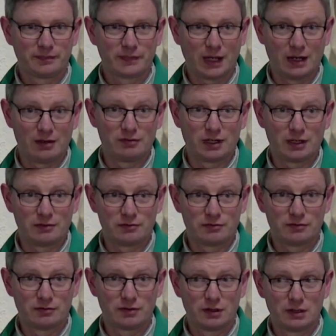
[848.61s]
and have life,
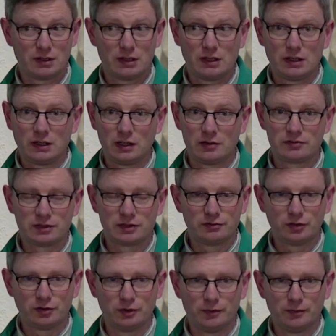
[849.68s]
life to the full.